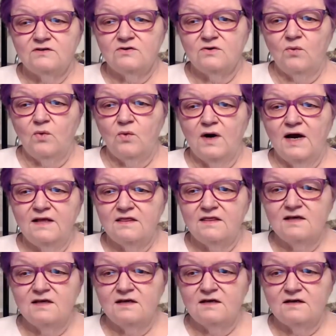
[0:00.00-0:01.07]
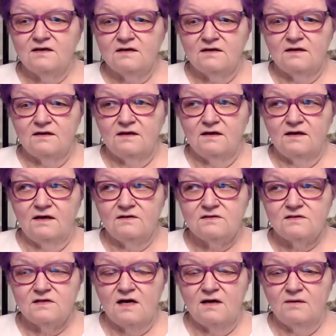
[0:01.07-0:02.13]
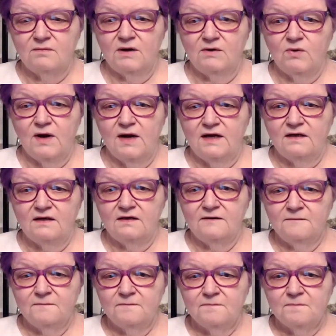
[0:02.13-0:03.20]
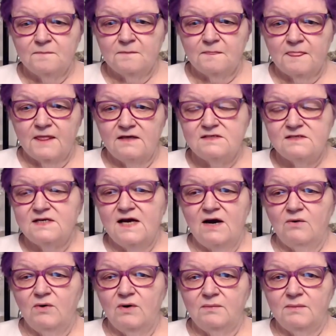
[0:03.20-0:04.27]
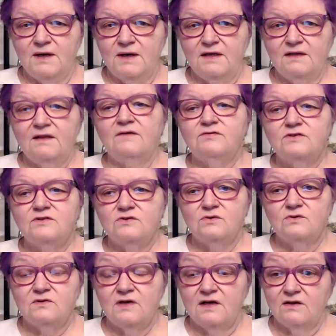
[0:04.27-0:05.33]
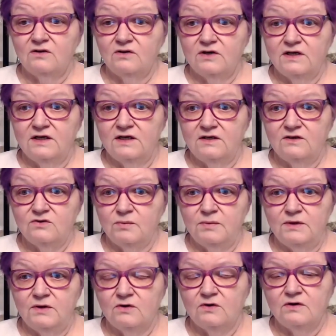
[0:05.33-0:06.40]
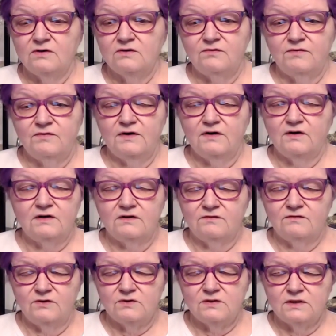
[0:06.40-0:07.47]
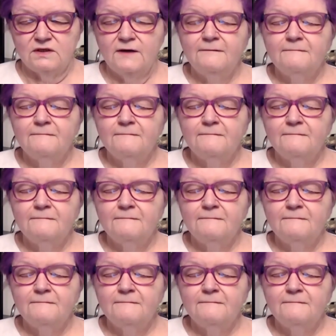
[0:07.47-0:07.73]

So what I think is on my right is now on my left. So it's like looking into a mirror. It's very confusing.